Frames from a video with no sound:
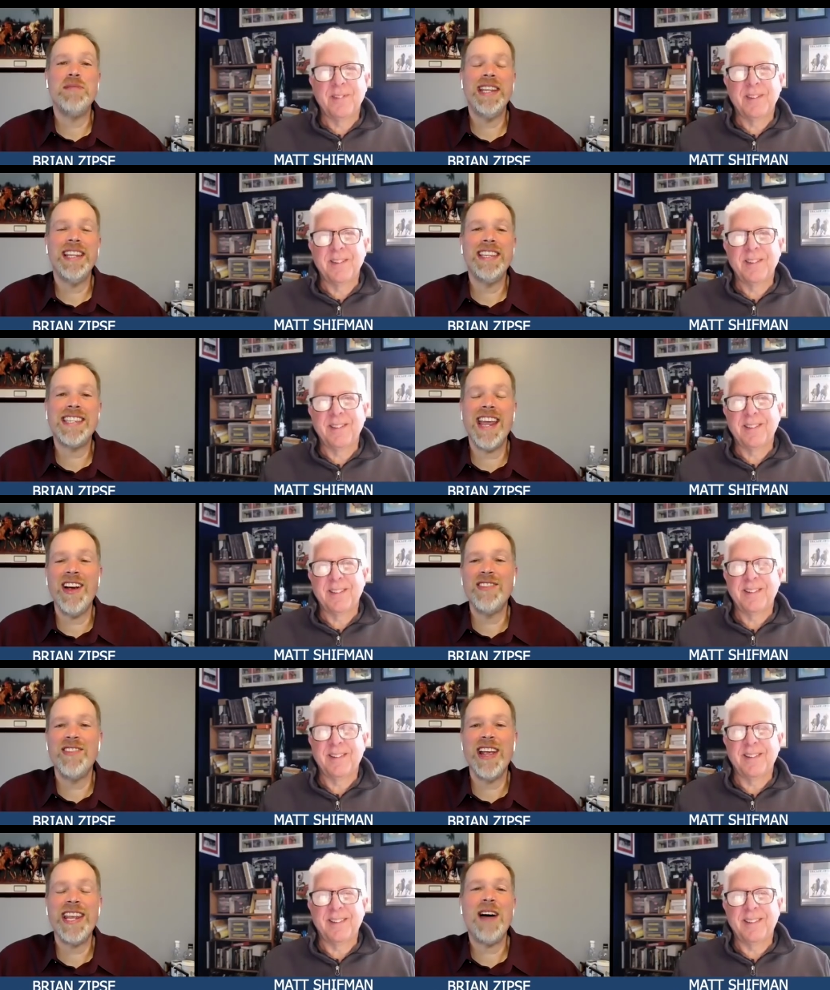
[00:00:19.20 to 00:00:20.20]
Speaker 1: scared right
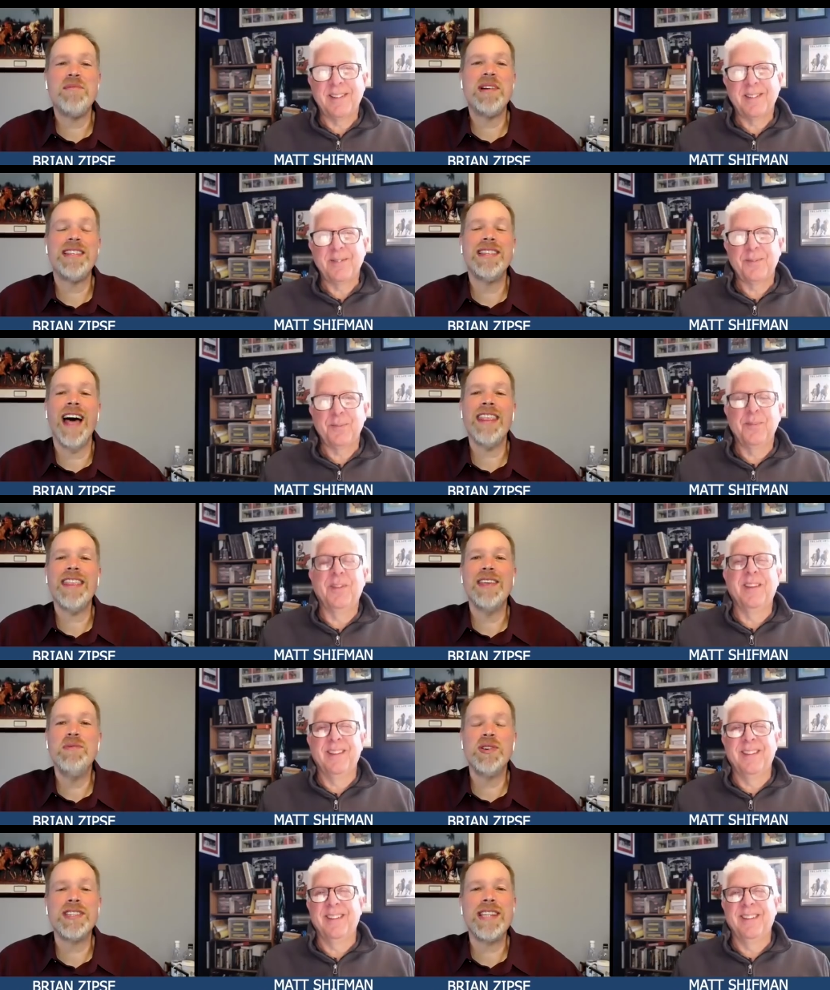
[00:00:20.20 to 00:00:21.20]
now, but nothing
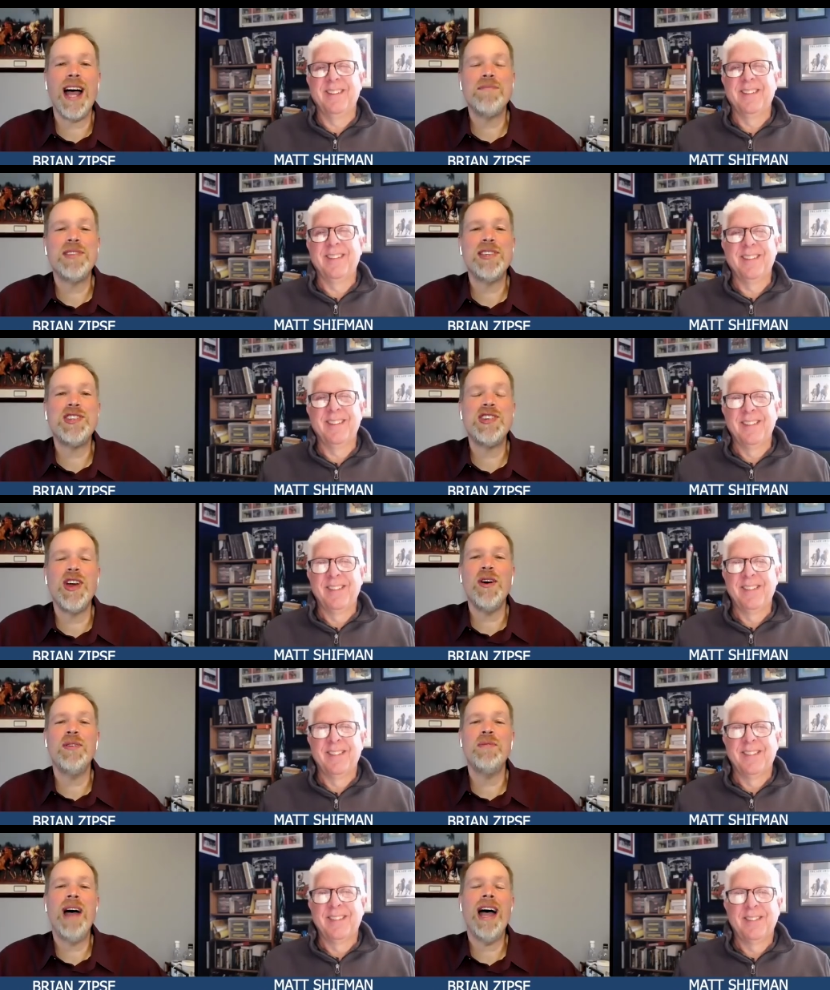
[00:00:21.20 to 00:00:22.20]
will stop the
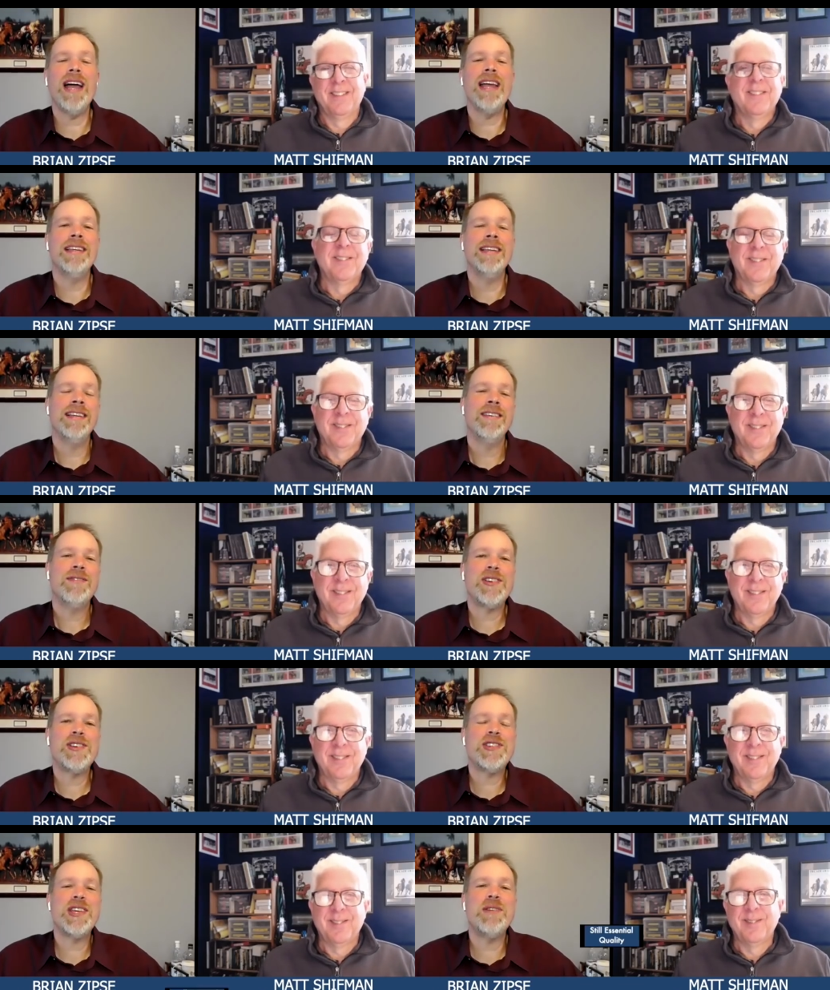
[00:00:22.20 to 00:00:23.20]
show, Matt.
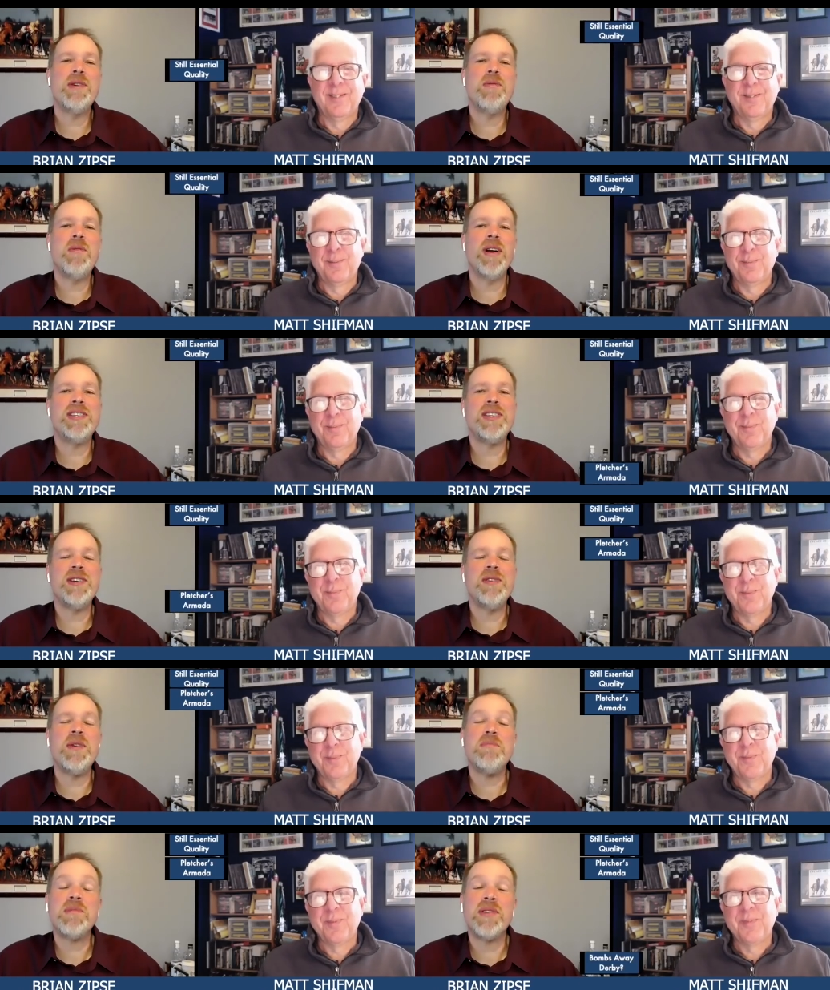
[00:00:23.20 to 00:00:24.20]
First thing we want to do,
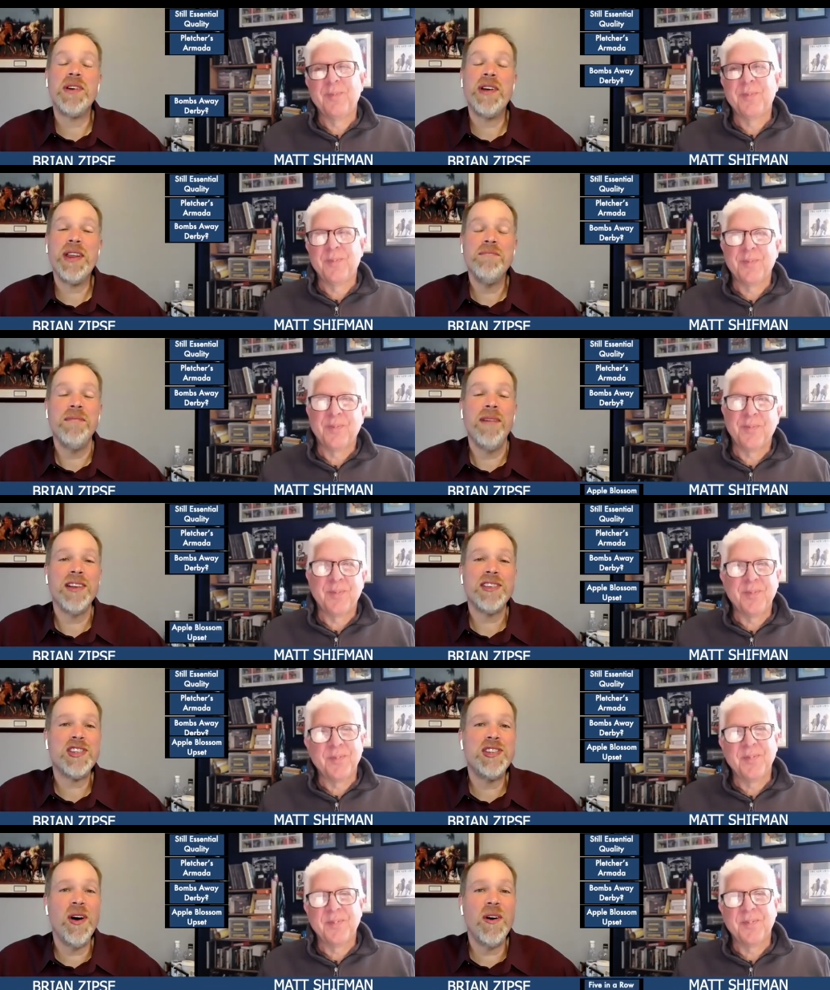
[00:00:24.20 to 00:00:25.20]
we pretty
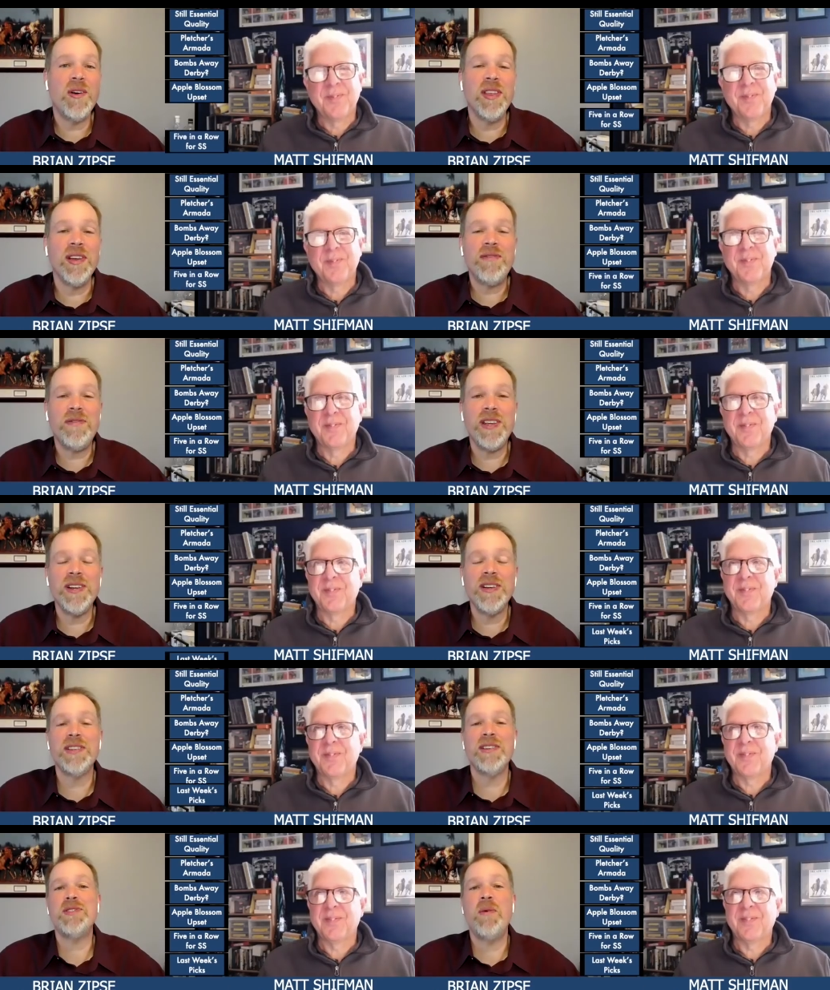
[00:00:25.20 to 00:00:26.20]
much know the
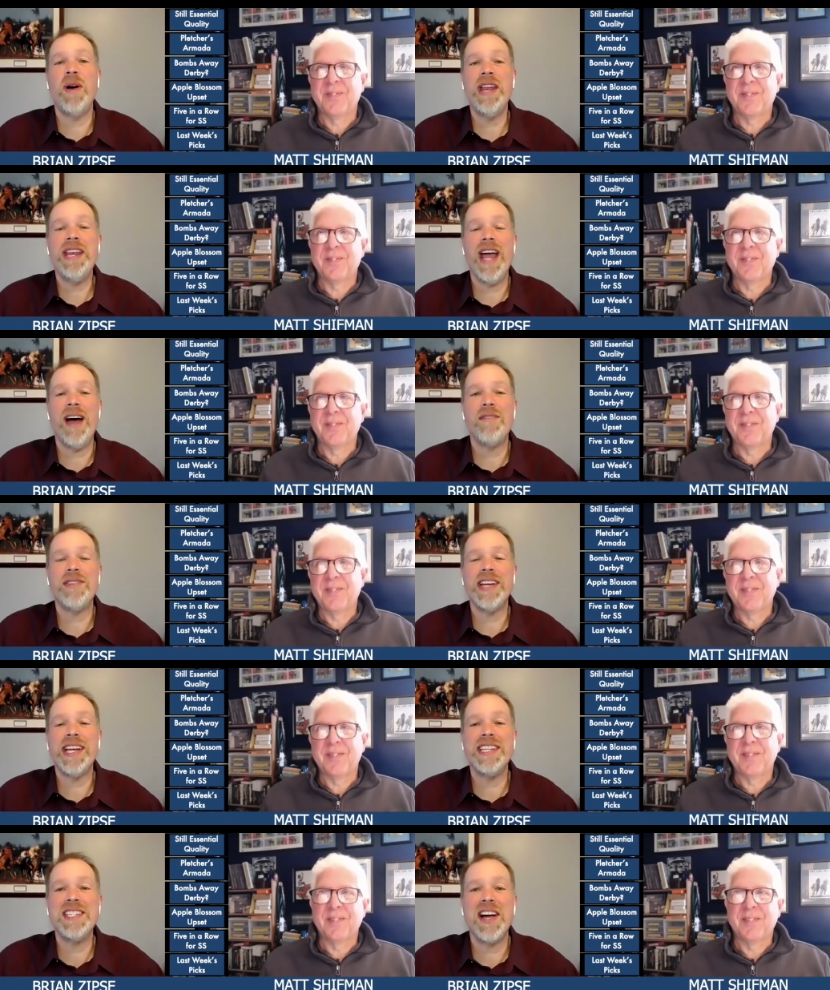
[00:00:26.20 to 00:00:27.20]
field of twenty now for the
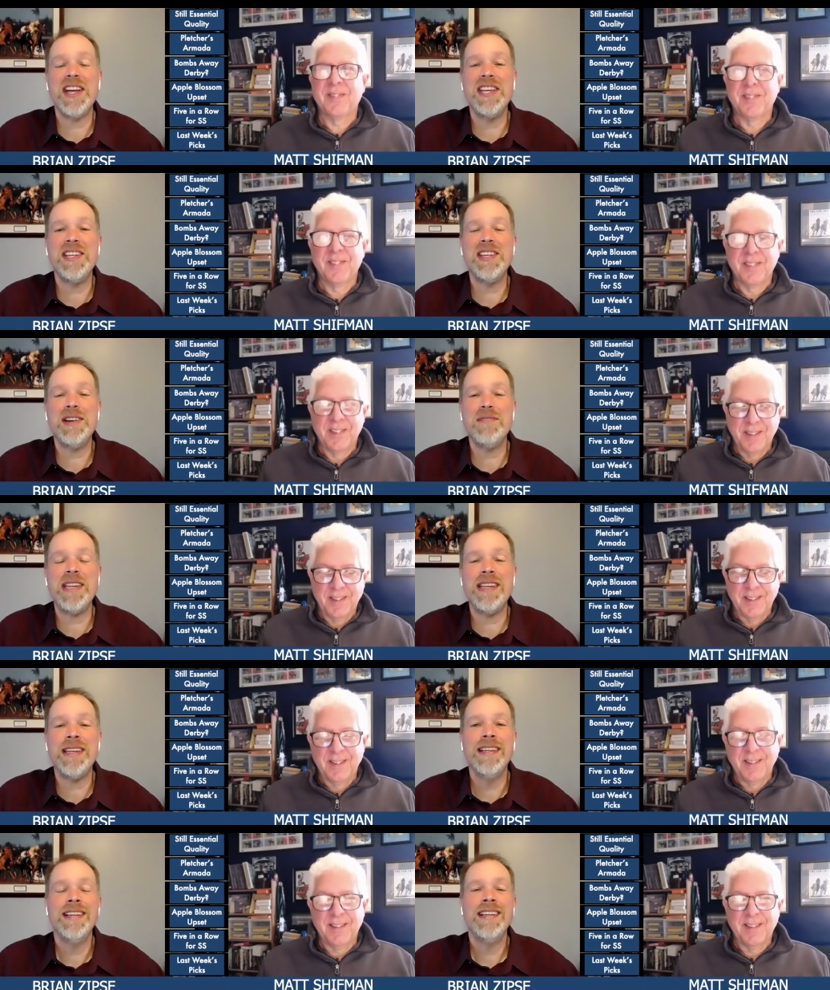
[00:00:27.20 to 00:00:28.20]
Kentucky Derby.
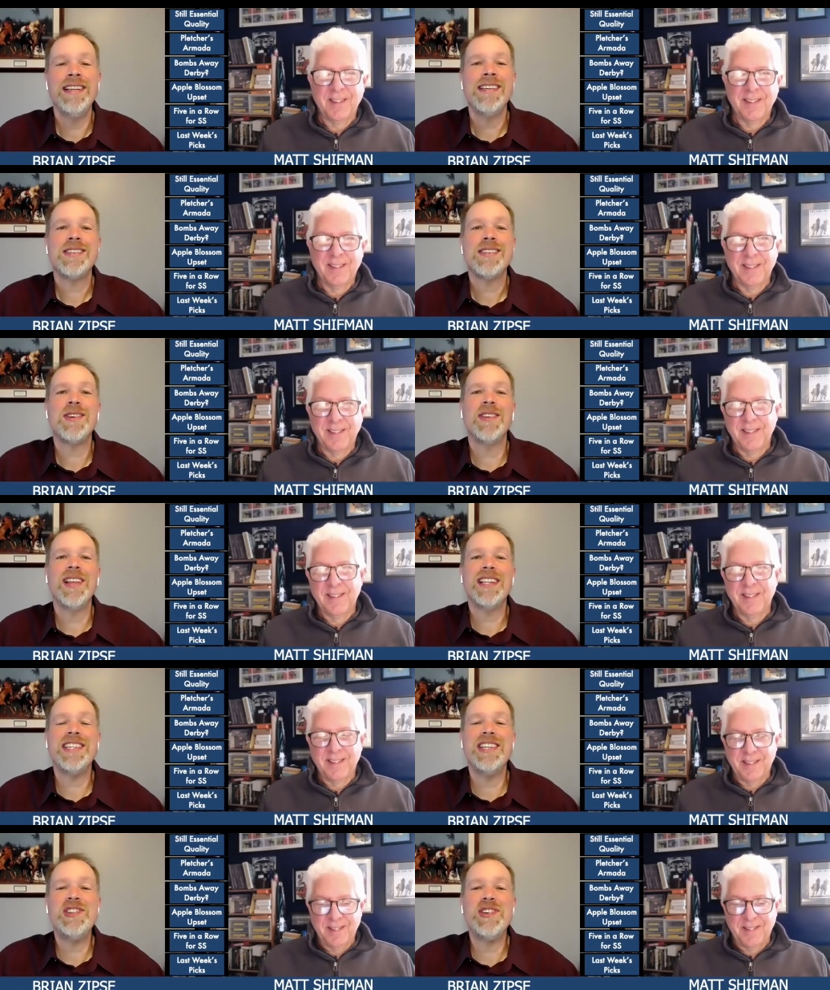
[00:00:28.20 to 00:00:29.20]
So
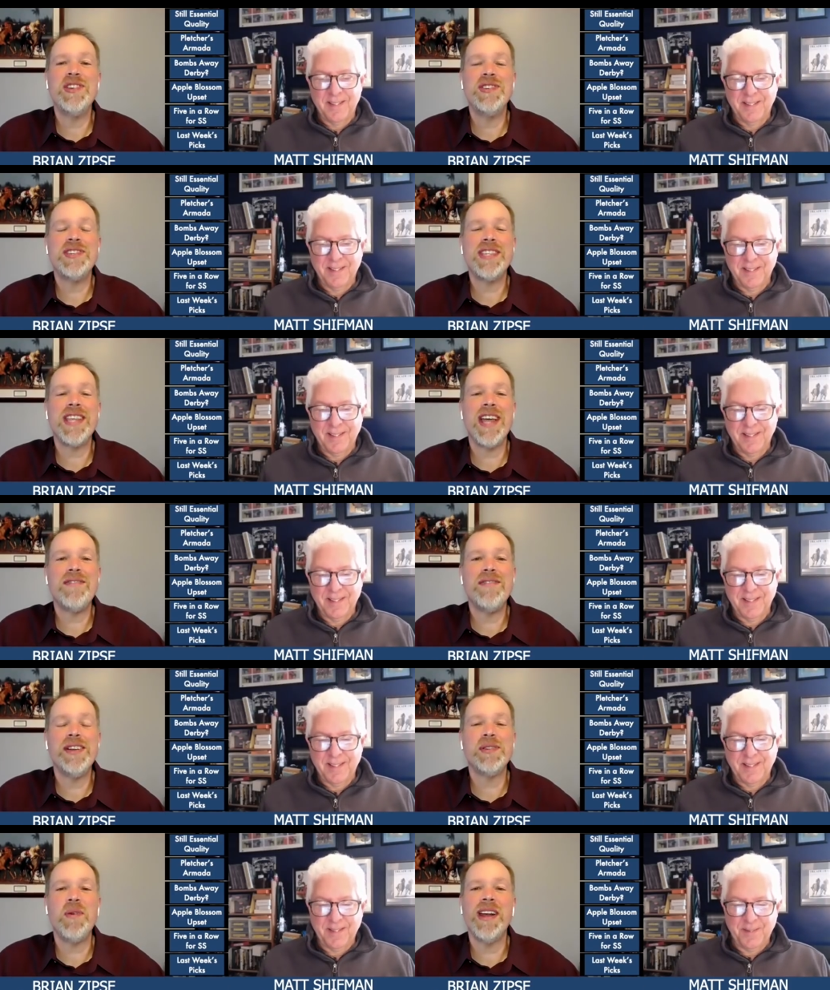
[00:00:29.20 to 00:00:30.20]
let's introduce that
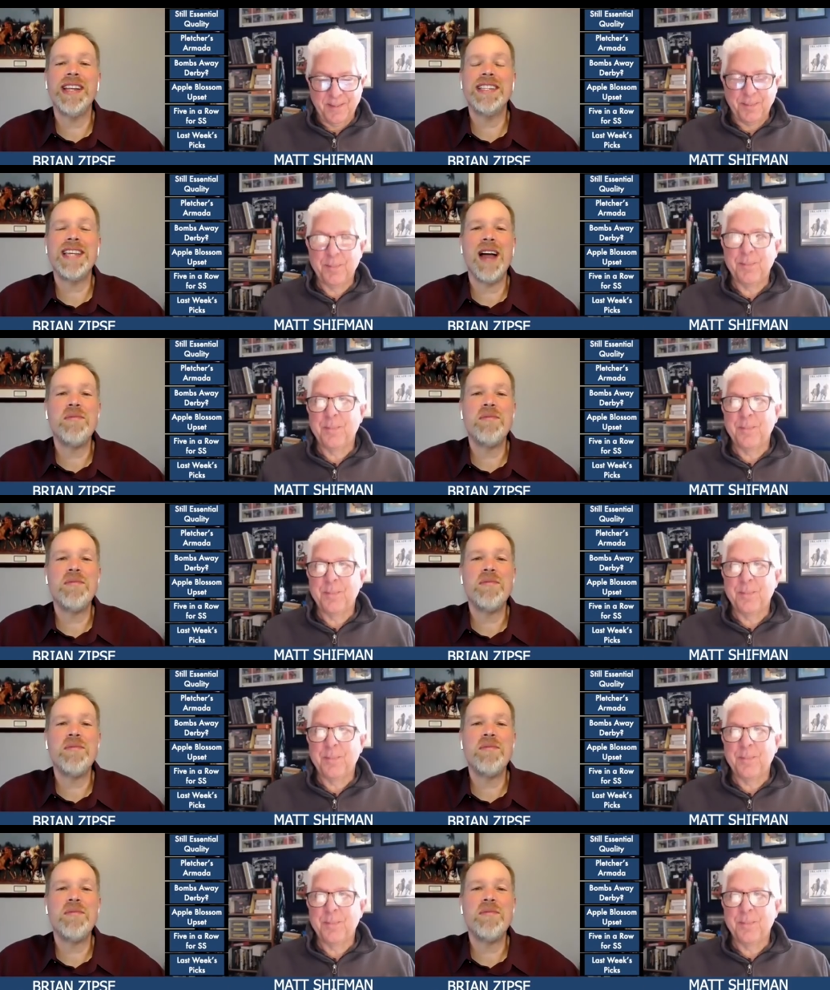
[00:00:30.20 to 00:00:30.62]
field one at a time.